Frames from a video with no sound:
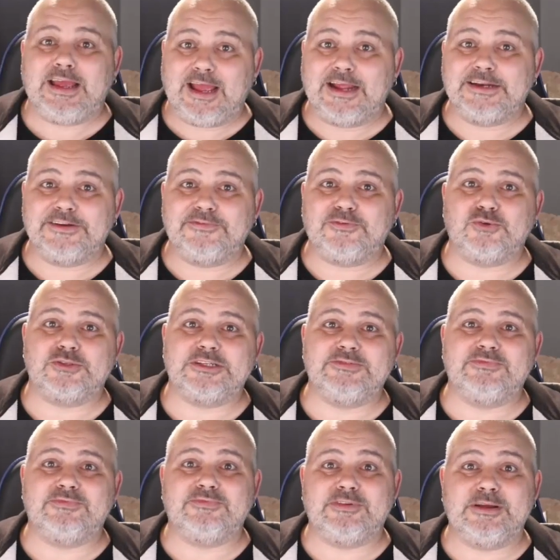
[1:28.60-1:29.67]
Handed
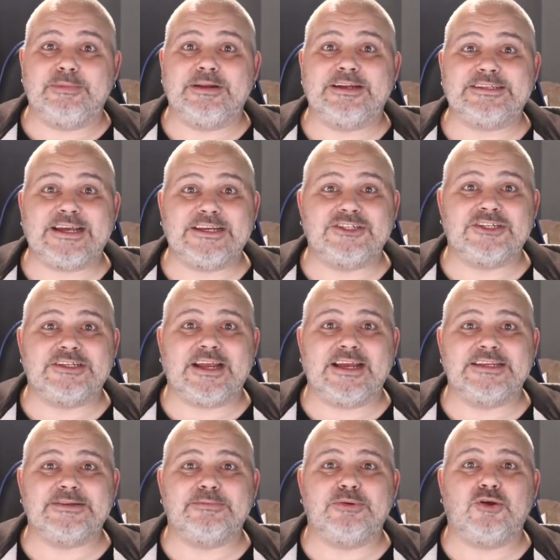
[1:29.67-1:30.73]
40 rehabilitation
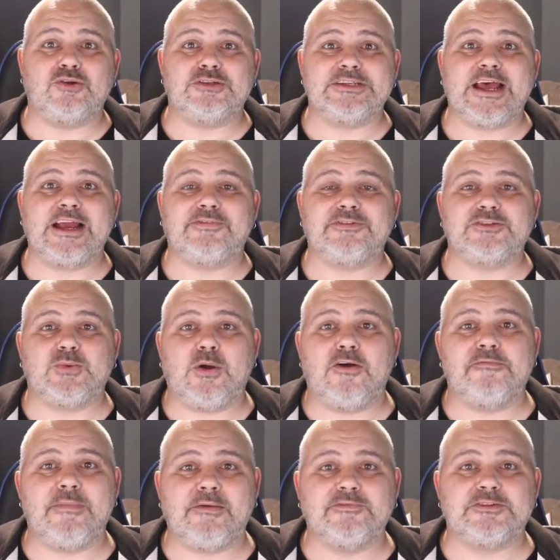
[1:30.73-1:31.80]
days and put on tag for
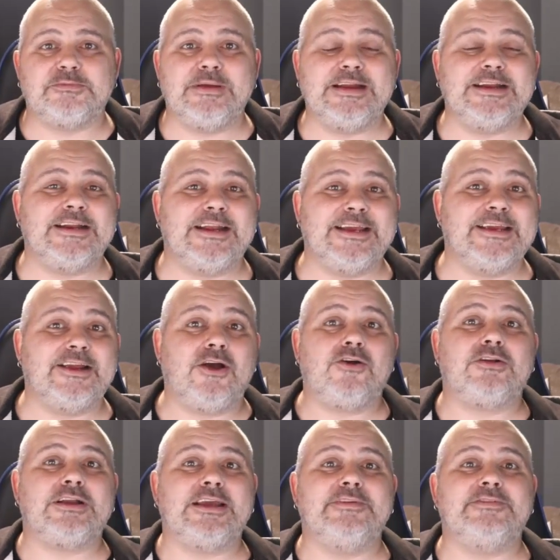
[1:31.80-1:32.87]
12 months, meaning that he
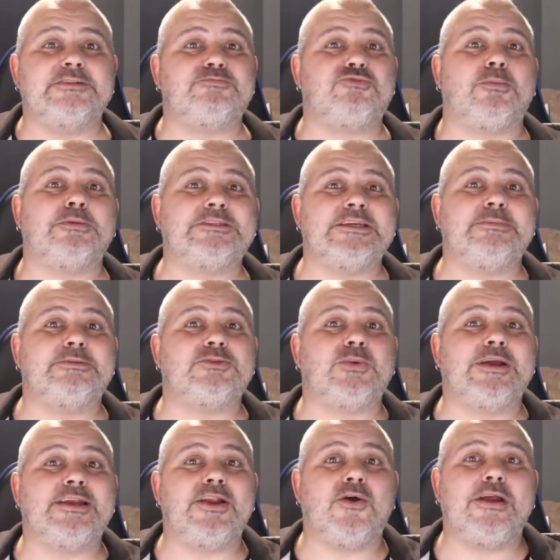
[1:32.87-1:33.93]
can't leave his property
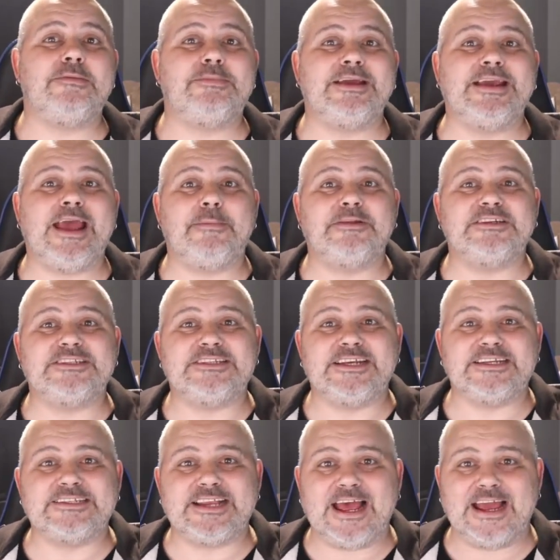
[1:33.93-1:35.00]
between 9 p.m. and
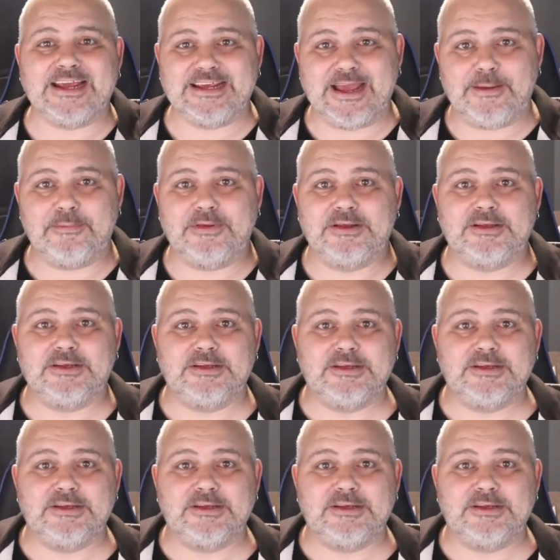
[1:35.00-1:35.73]
6 a.m.